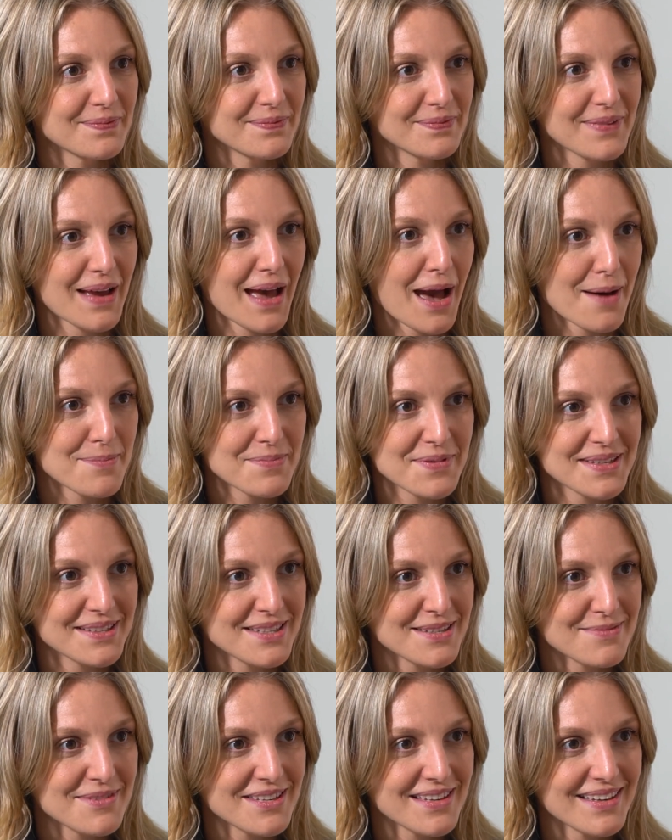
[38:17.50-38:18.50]
happy
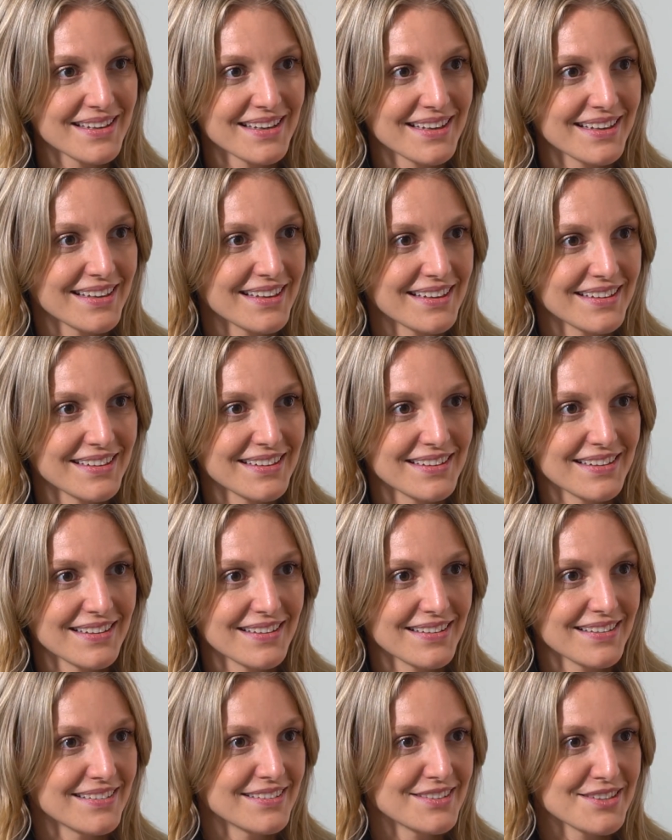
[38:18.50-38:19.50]
to be in it,
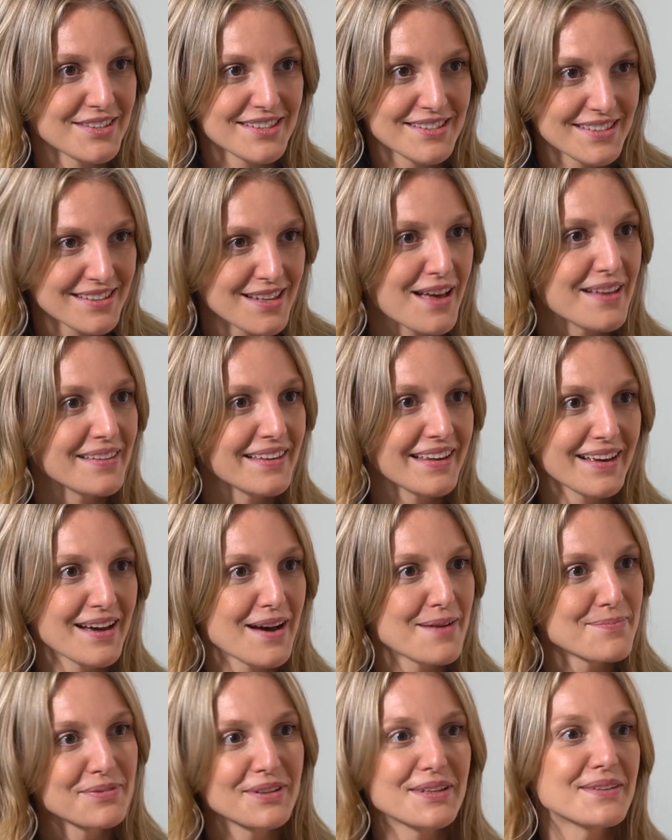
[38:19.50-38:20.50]
and just like
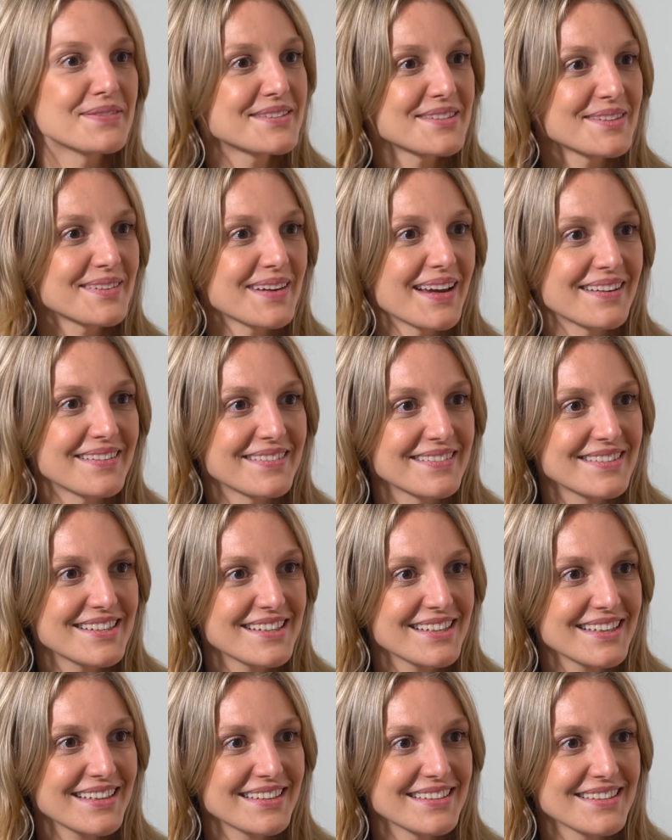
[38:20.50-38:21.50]
uplifts your
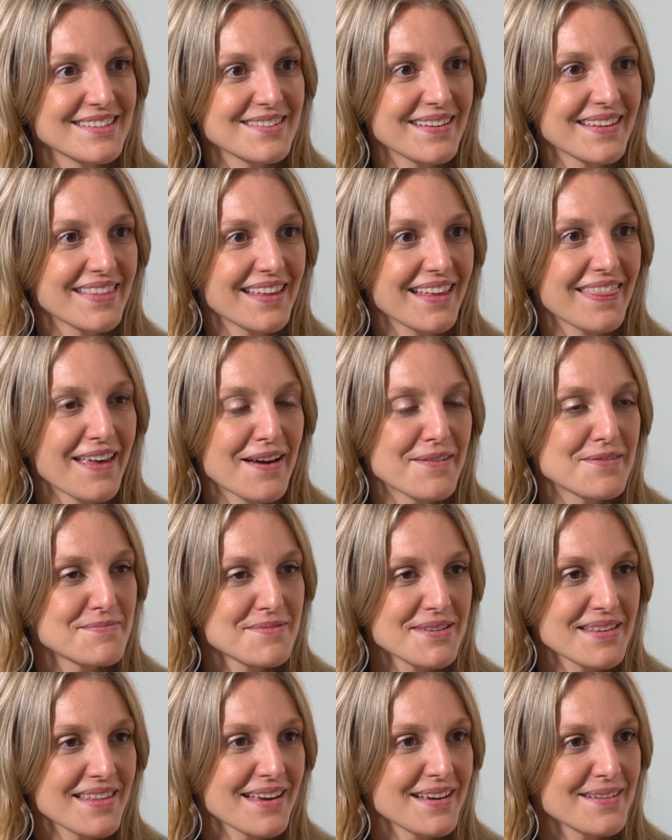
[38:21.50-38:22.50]
energy. And so I think that would
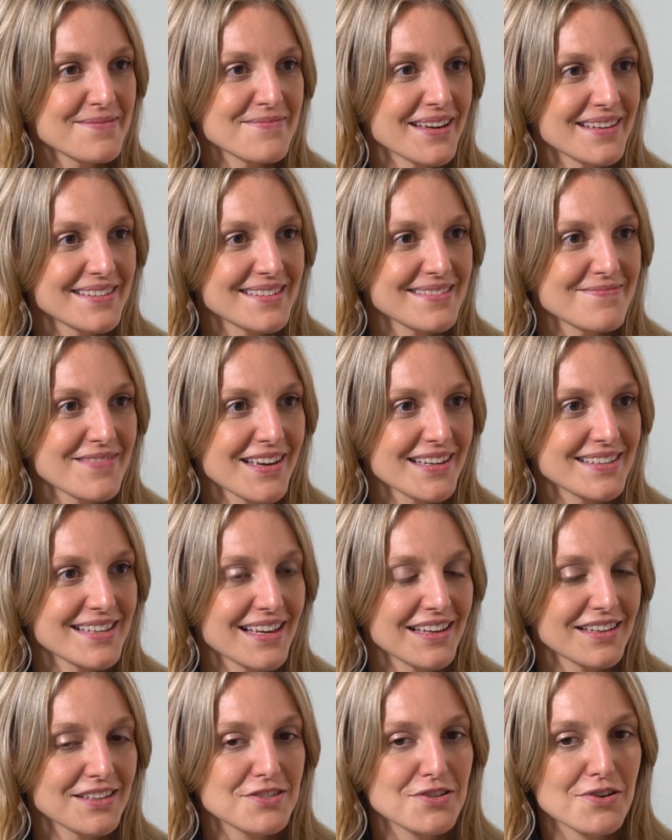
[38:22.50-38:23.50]
be like my
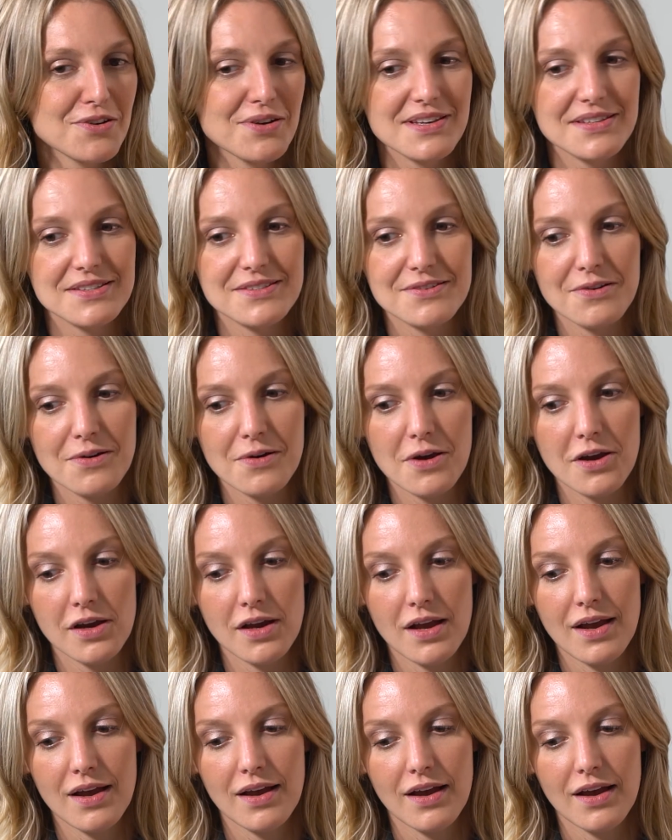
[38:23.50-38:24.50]
second choice, or